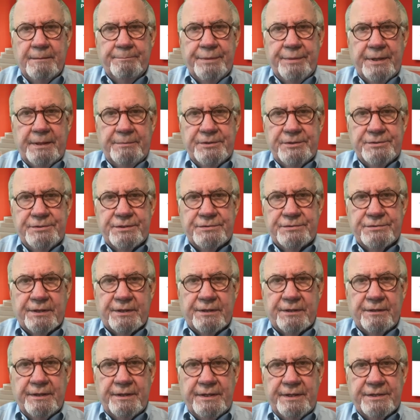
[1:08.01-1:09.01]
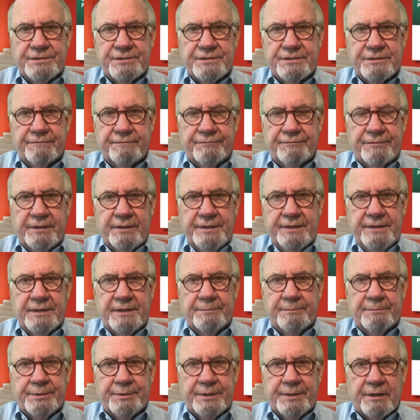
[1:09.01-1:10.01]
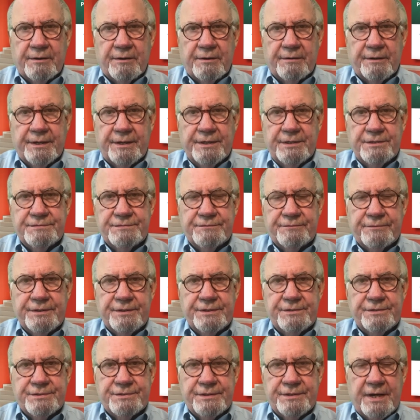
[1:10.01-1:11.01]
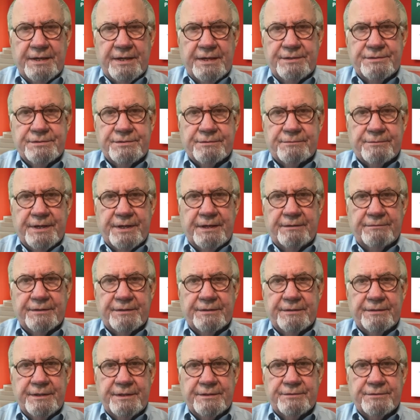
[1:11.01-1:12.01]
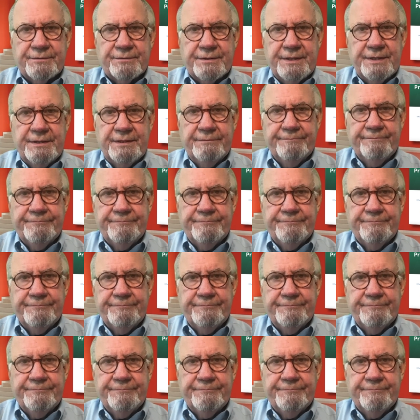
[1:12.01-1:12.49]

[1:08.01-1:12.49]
publishes a list of cleanup priorities for its sites around the country.